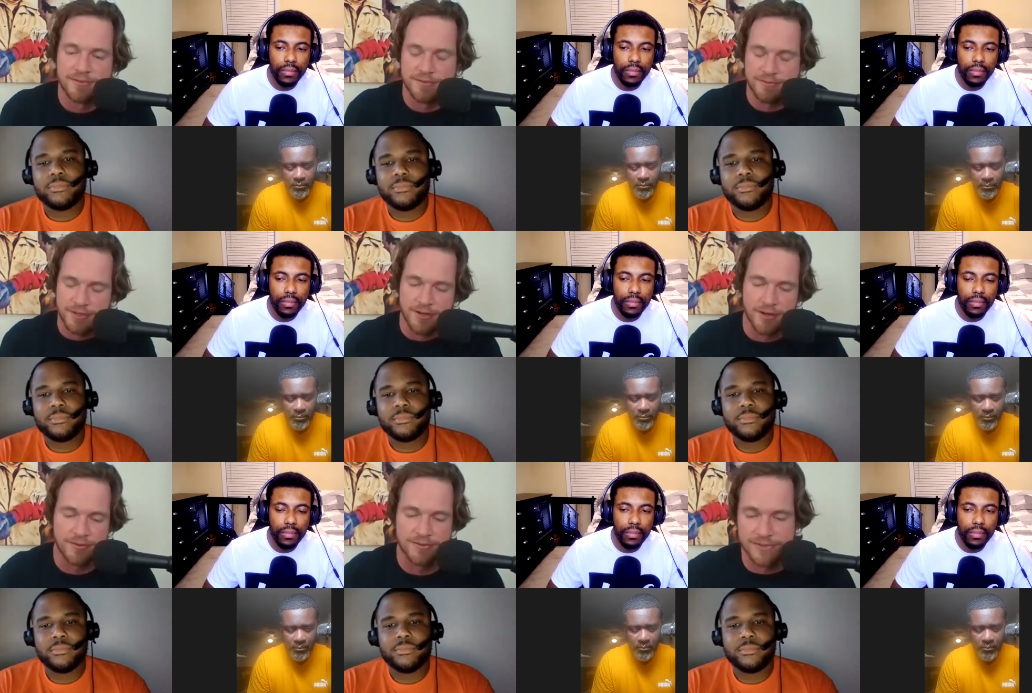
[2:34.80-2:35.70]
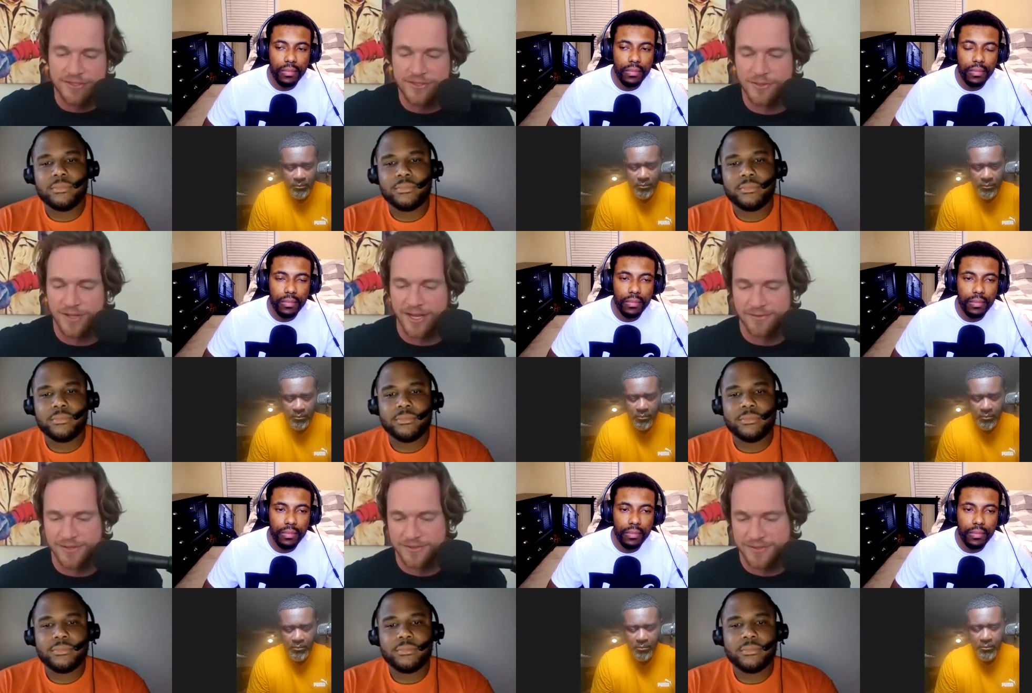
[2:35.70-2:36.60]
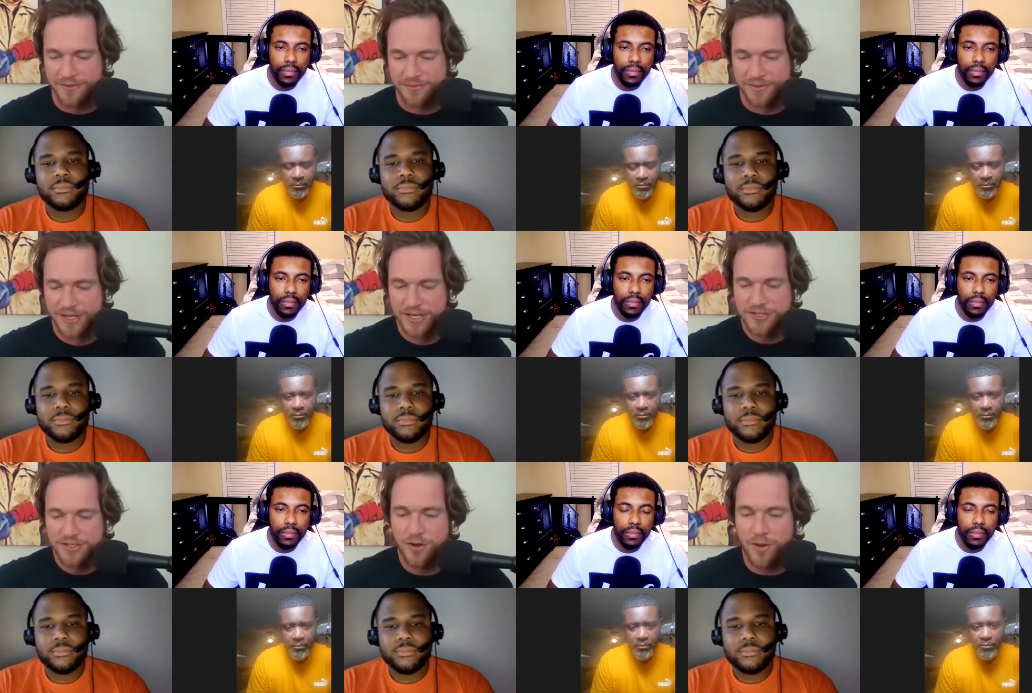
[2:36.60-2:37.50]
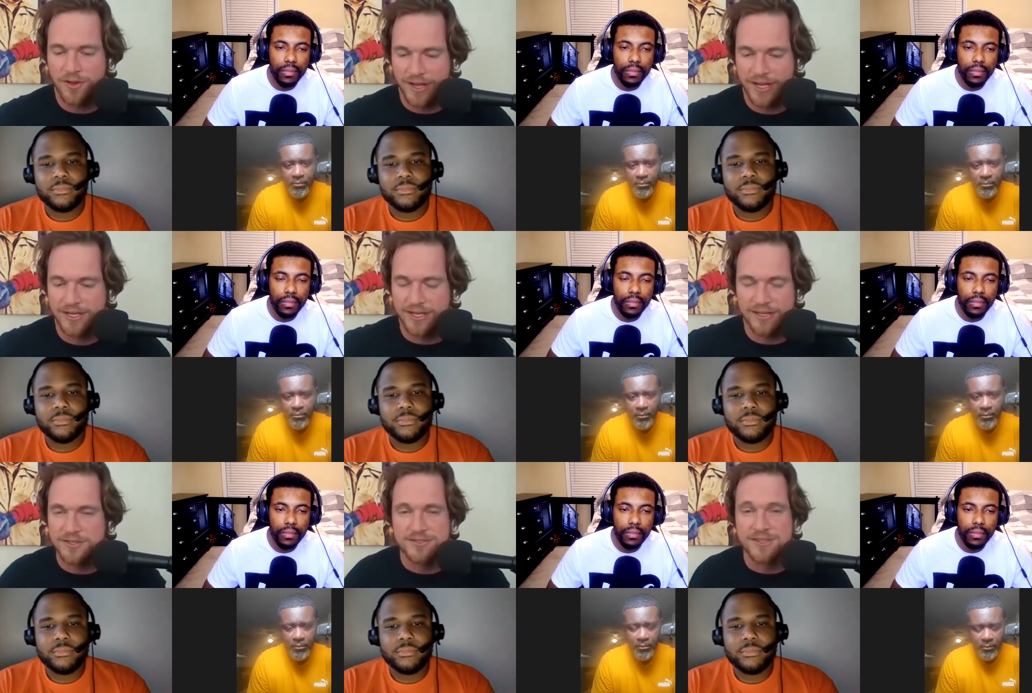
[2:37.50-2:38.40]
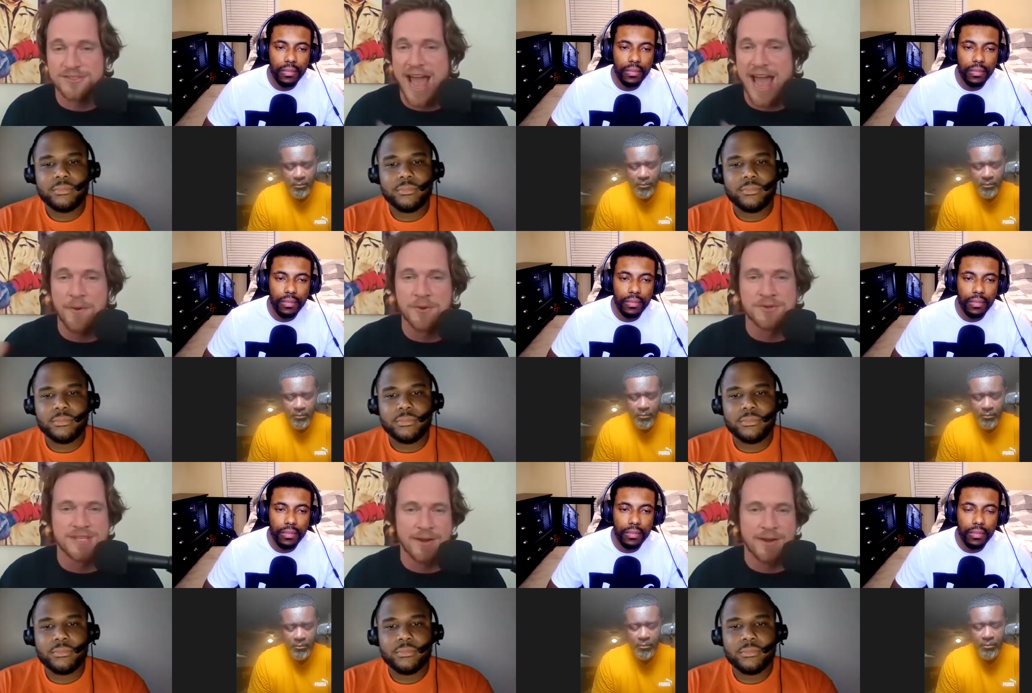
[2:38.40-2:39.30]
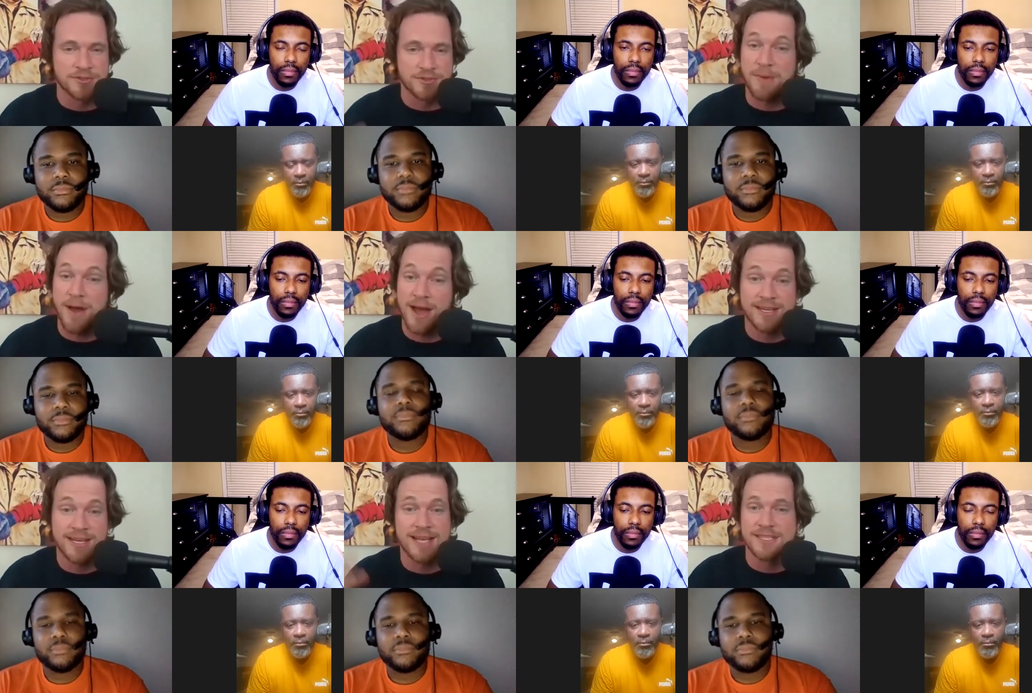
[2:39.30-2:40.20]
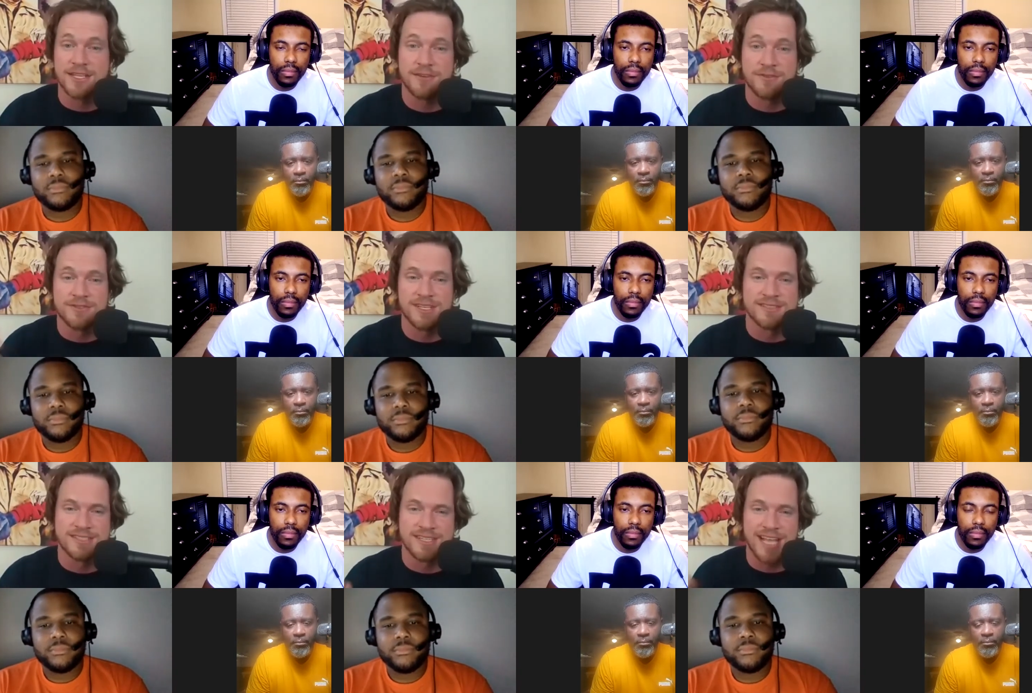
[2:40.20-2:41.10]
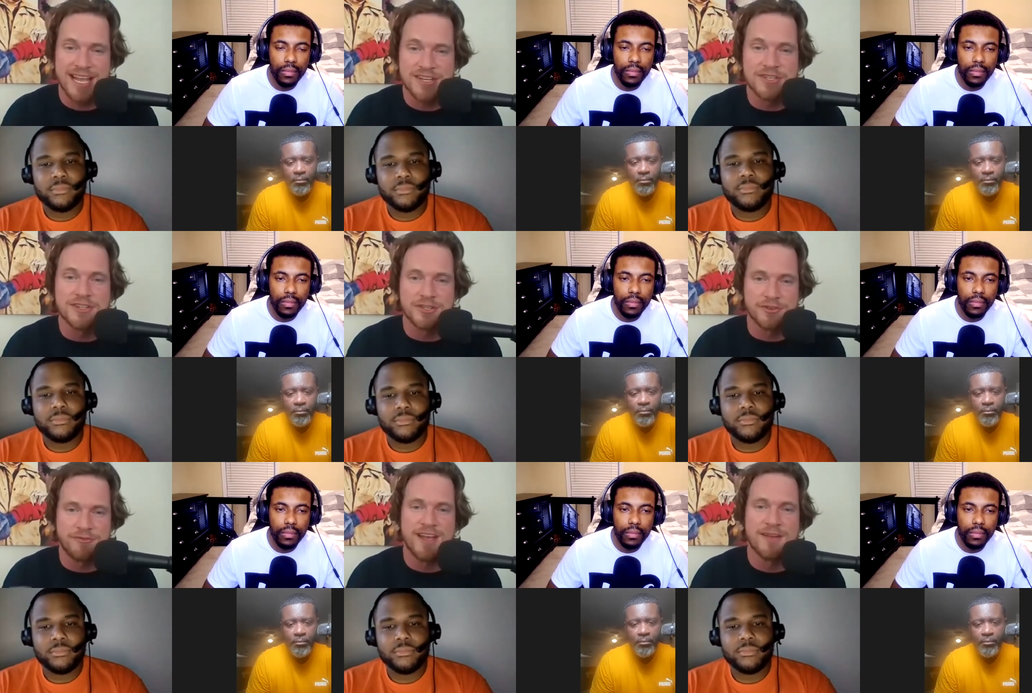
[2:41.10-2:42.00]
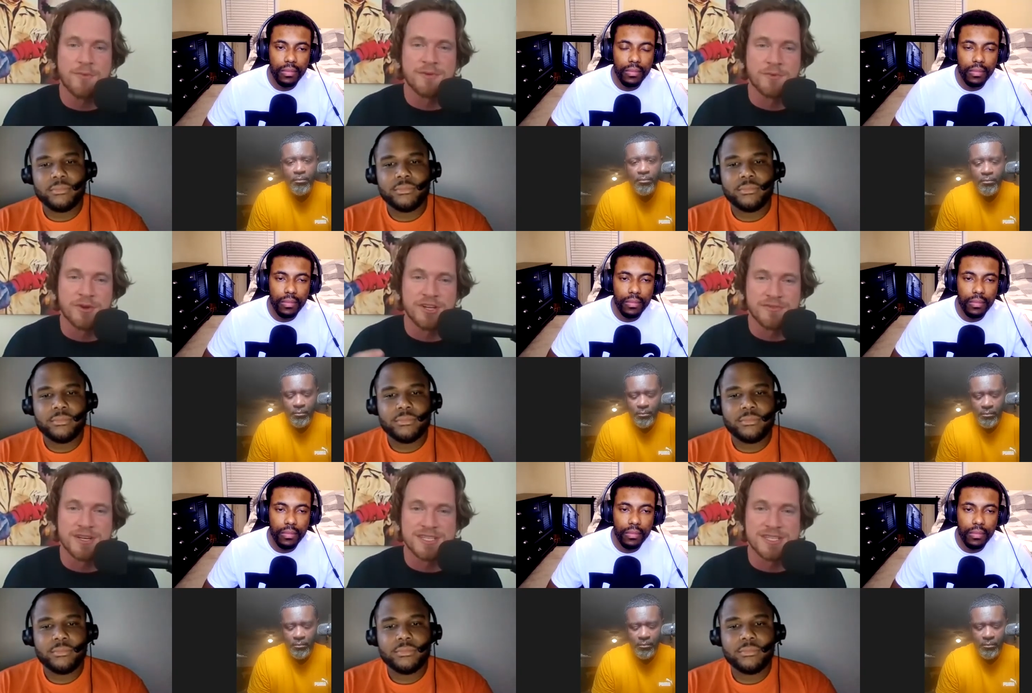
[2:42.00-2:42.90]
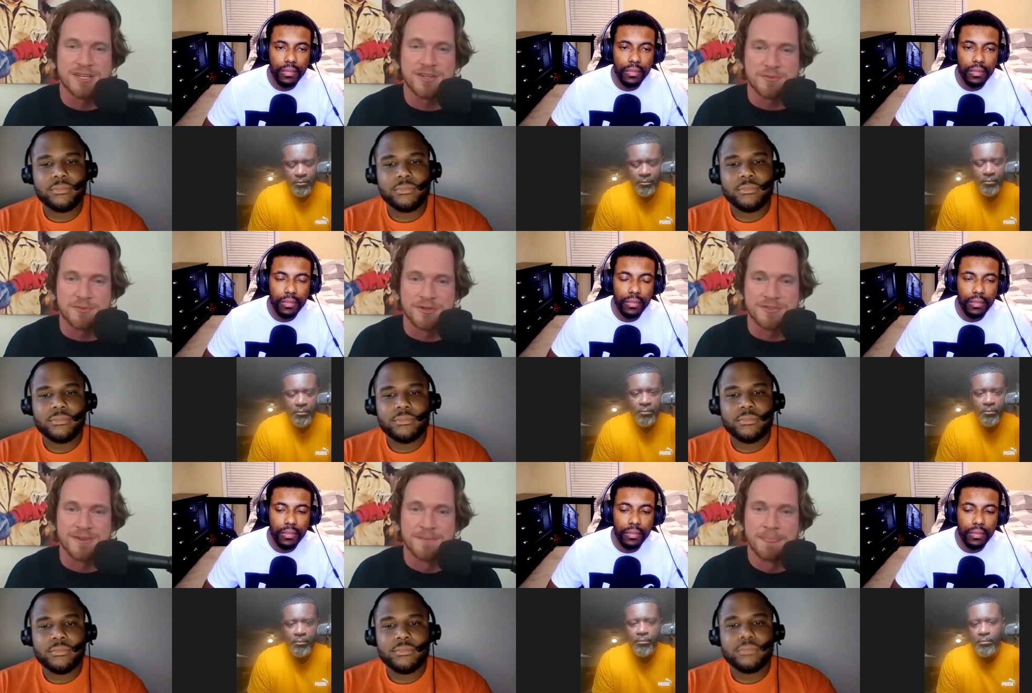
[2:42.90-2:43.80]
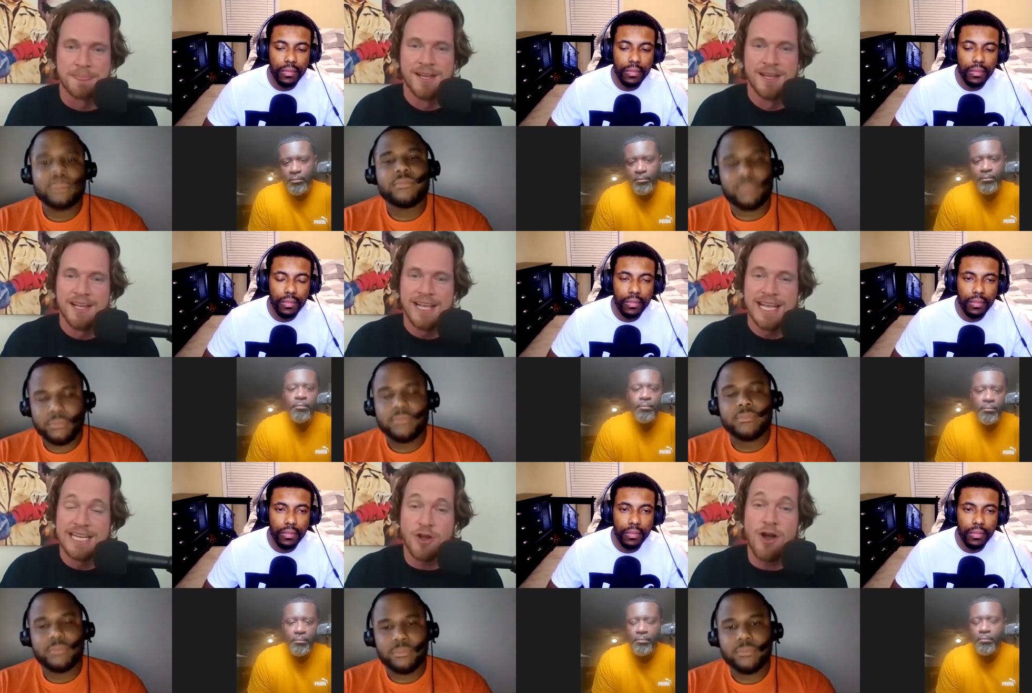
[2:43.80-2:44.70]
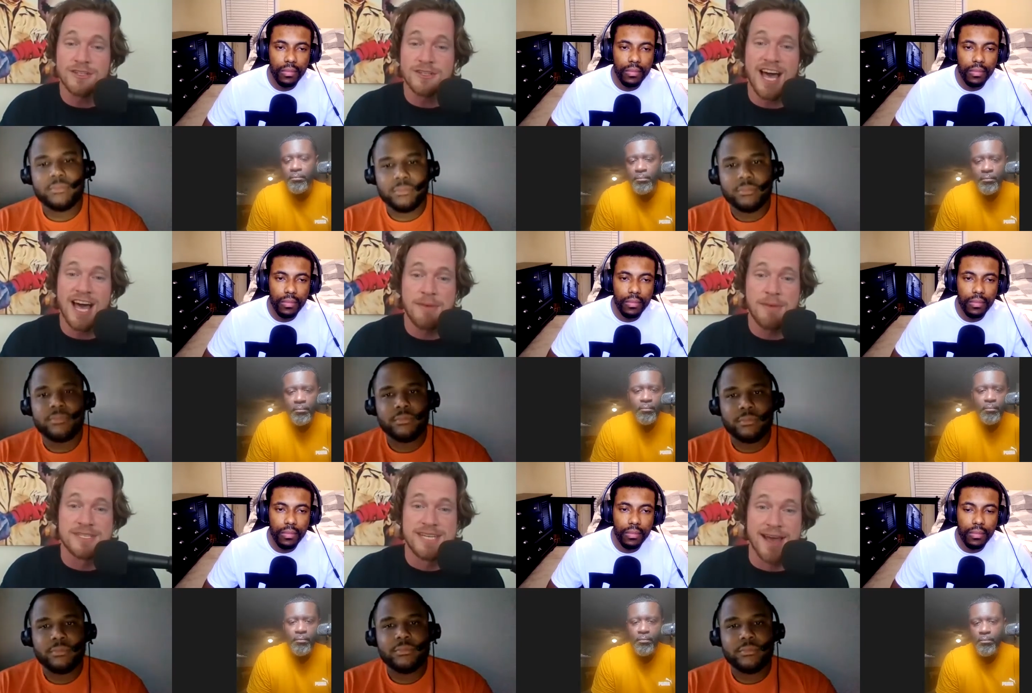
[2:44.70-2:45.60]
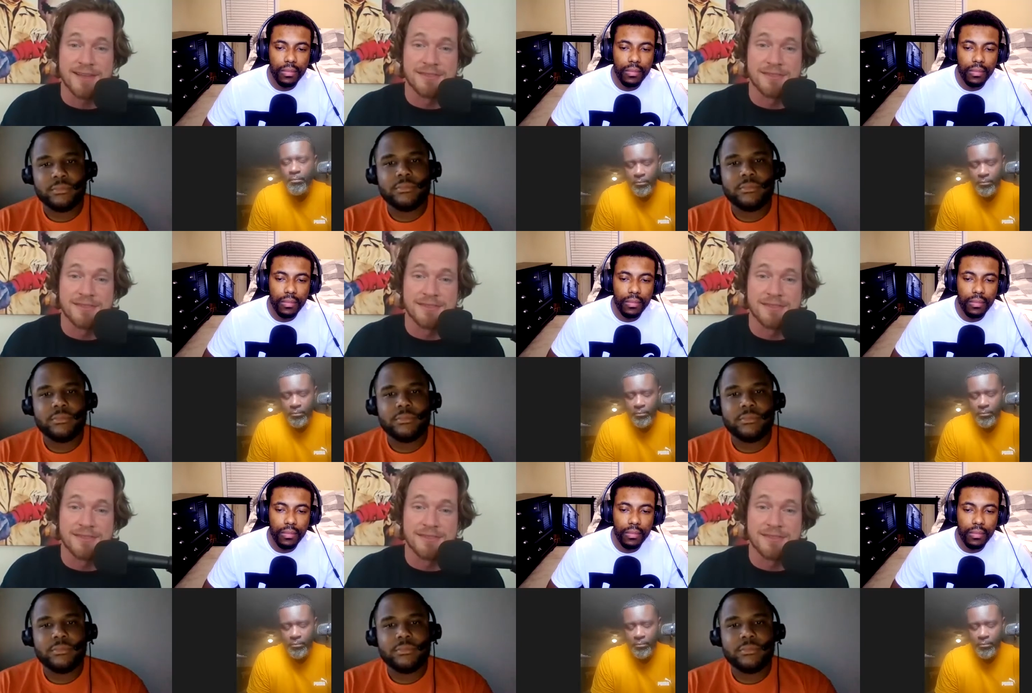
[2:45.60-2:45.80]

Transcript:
Speaker 1: you know, listened to a lot of his stuff, to go online, there's there's hours and hours of podcasts, interviews, things, and occasionally you'll find one where he's a very serious person. And he talked a lot about death,